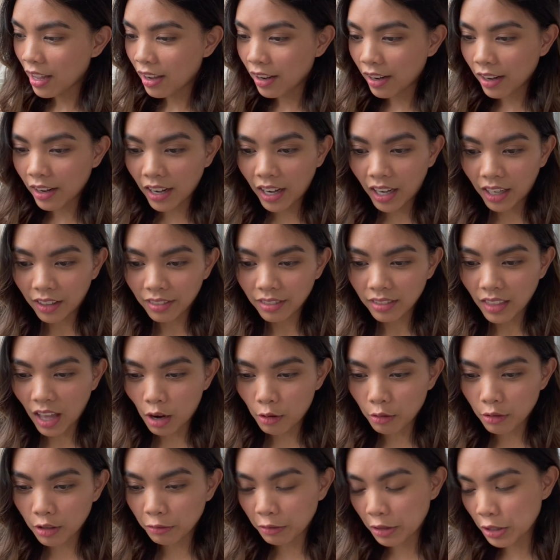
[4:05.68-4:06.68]
And that
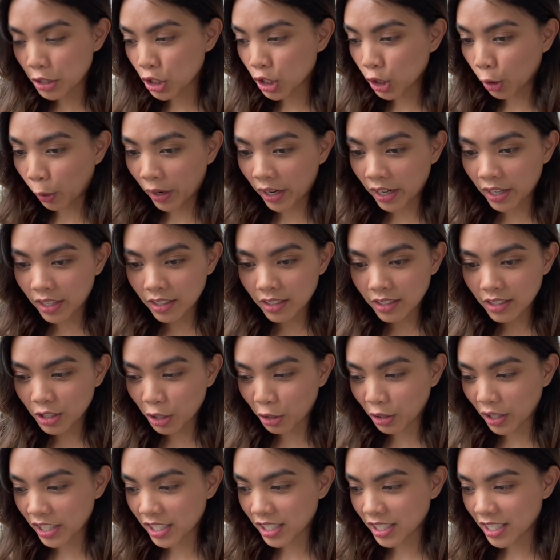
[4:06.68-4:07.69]
one was short, so
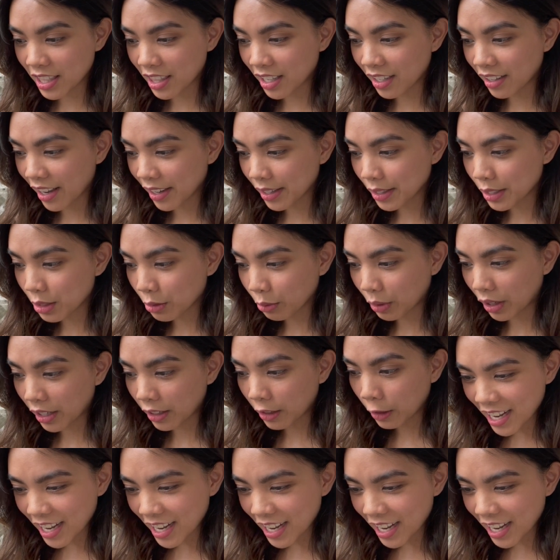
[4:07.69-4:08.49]
let's see the next one.